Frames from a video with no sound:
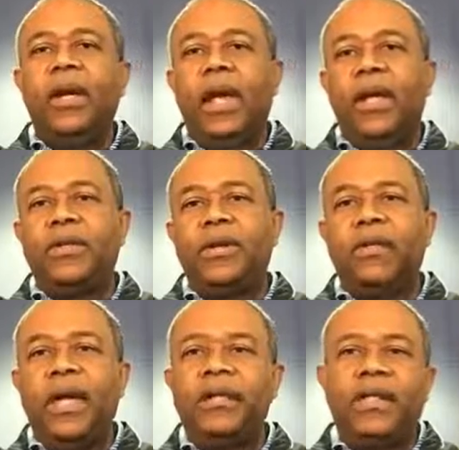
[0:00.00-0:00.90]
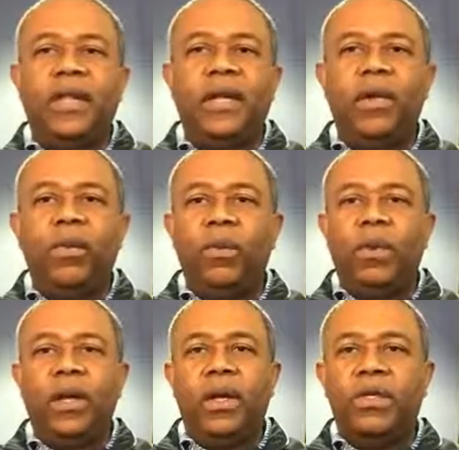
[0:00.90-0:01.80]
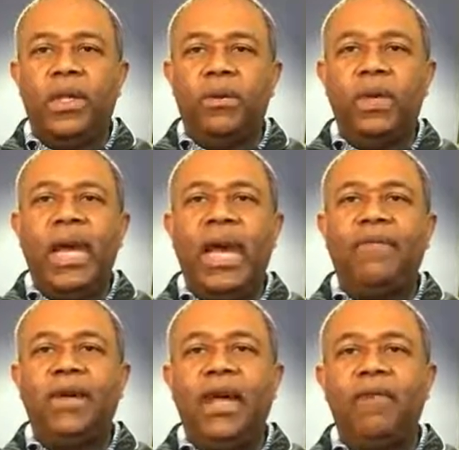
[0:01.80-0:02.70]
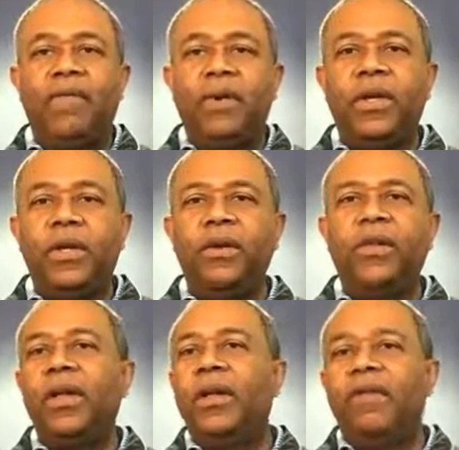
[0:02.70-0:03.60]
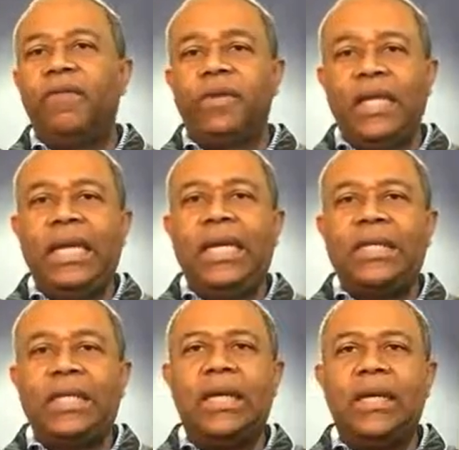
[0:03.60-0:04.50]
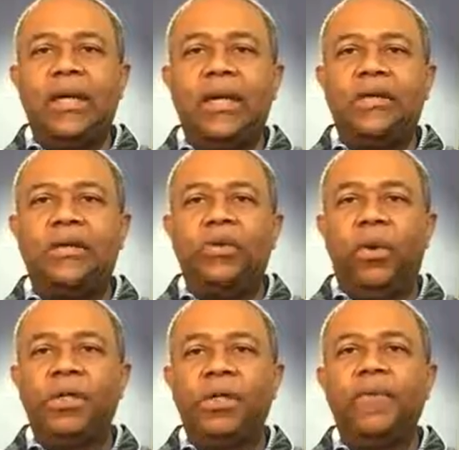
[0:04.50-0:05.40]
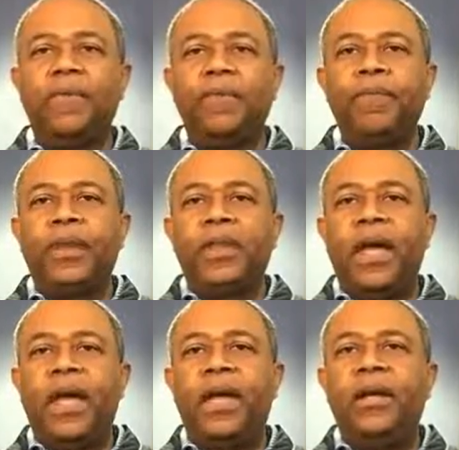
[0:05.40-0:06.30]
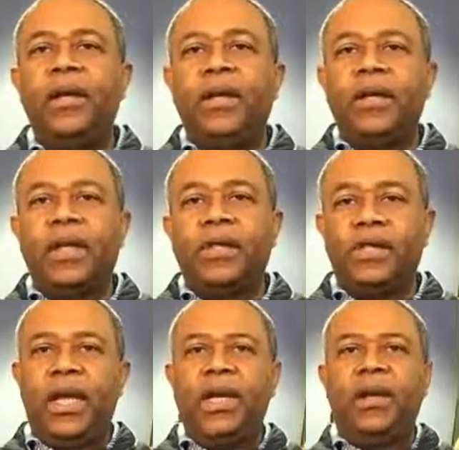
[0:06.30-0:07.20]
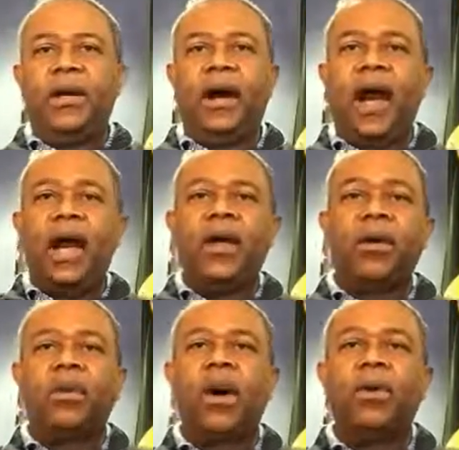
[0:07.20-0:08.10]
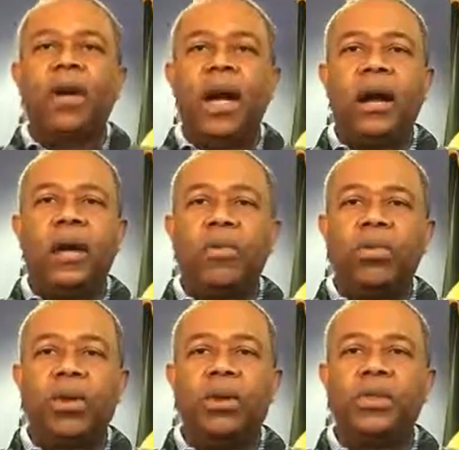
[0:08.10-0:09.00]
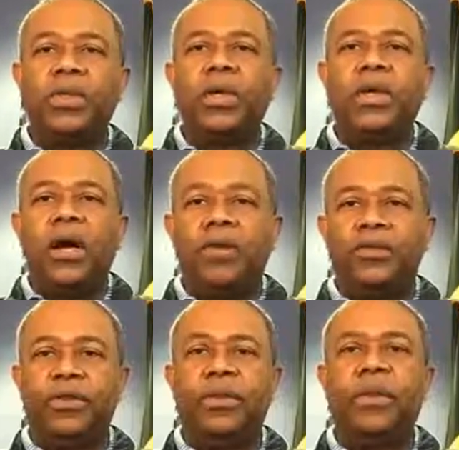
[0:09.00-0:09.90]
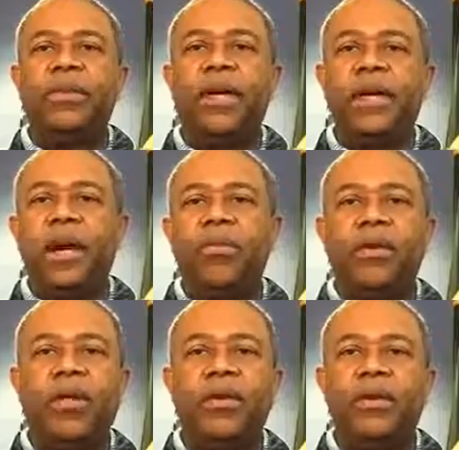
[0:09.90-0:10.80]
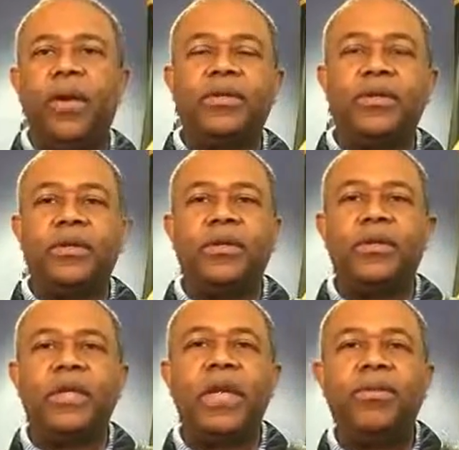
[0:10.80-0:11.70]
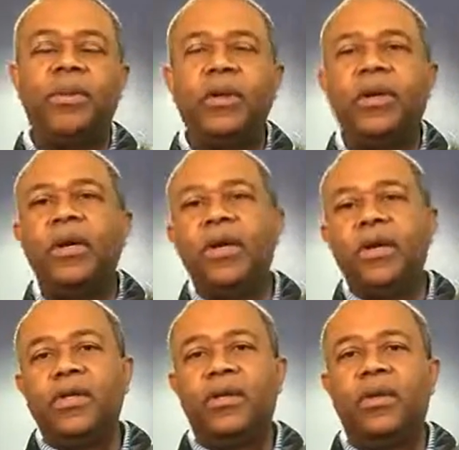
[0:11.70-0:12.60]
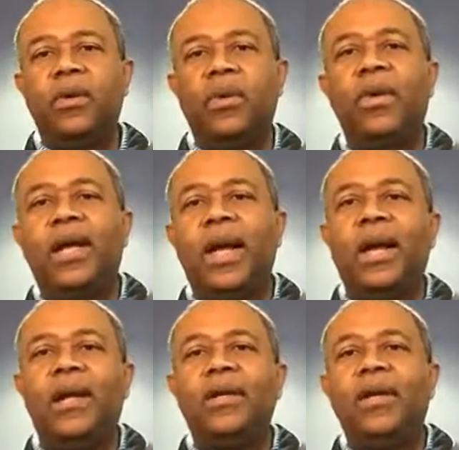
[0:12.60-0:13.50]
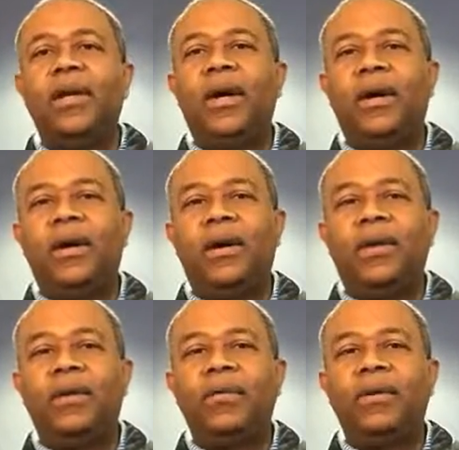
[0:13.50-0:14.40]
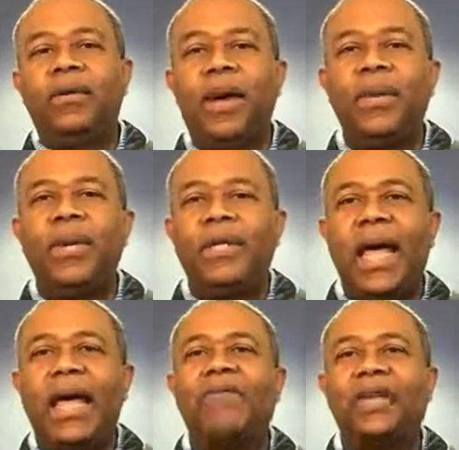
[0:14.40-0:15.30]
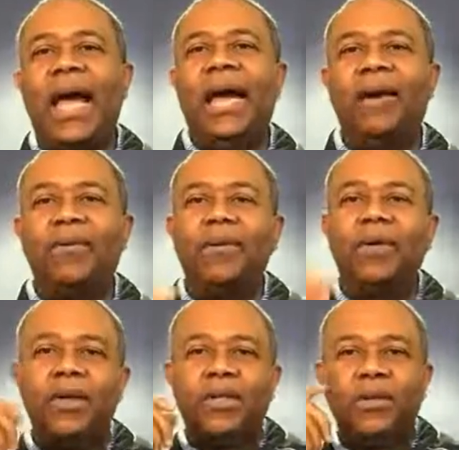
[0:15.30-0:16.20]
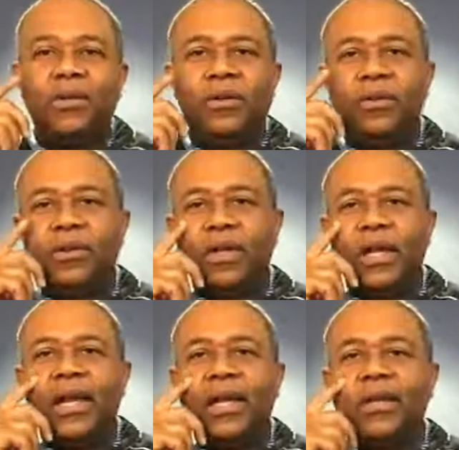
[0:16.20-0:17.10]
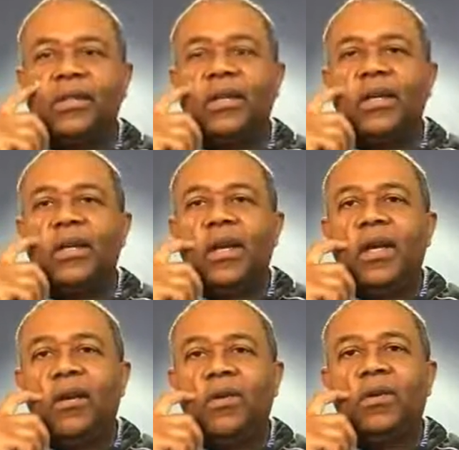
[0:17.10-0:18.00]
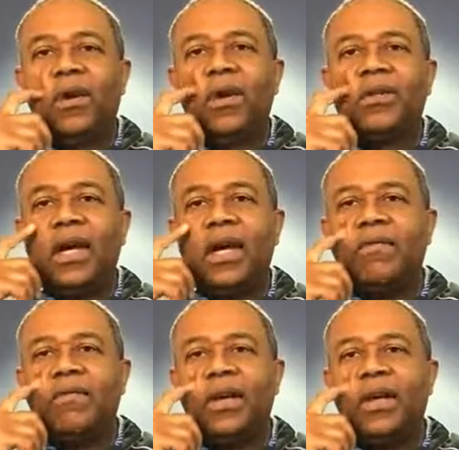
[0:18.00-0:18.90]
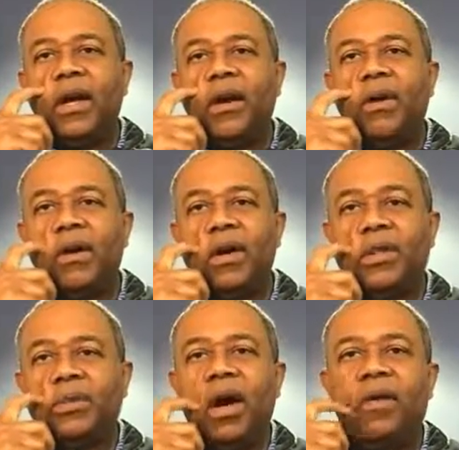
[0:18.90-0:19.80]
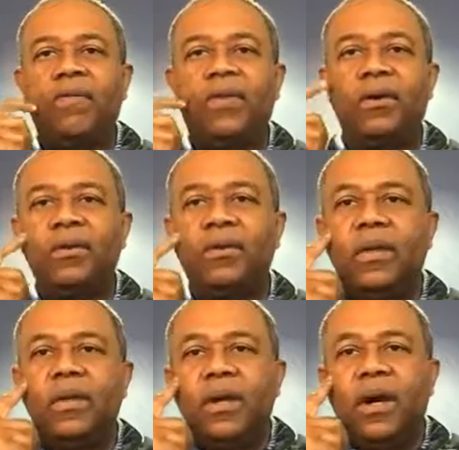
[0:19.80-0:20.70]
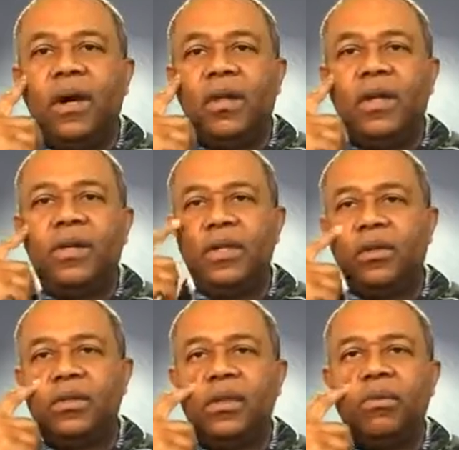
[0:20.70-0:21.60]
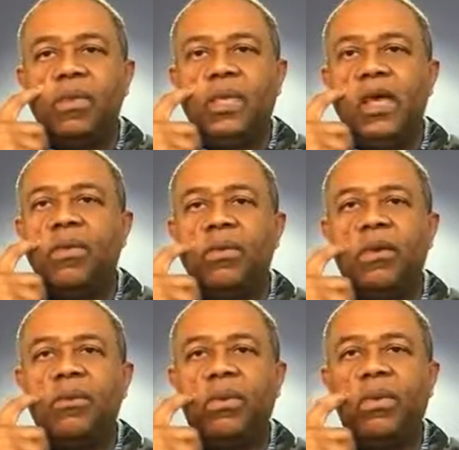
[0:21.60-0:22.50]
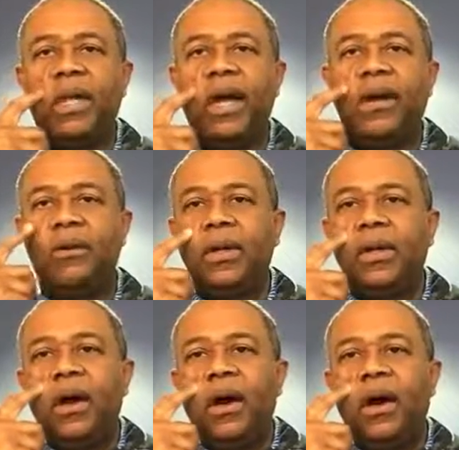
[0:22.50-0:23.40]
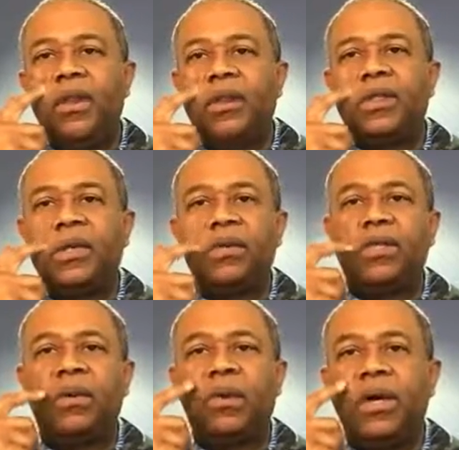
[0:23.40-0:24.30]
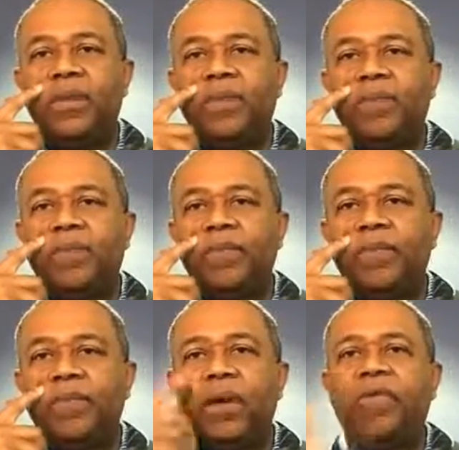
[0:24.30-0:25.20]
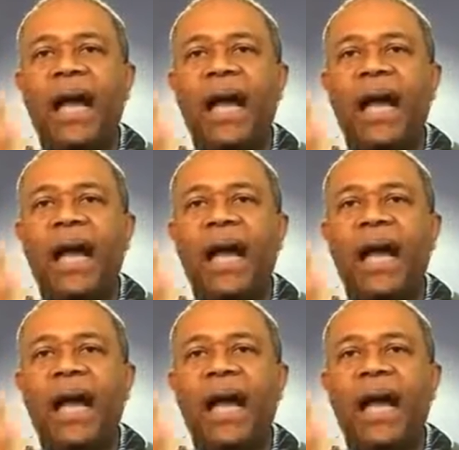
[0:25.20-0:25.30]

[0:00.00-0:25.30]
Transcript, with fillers: And so that's the thing that we want to continually advocate for youth for teens in Augusta, Georgia, that let's take a higher road, a higher approach of truly being our brother and our sister's keeper so that we're not uh, dumbing life down to the latest, you know, 30 second video on our smartphone uh, that shows someone's hair being pulled out, uh, that shows someone, you know,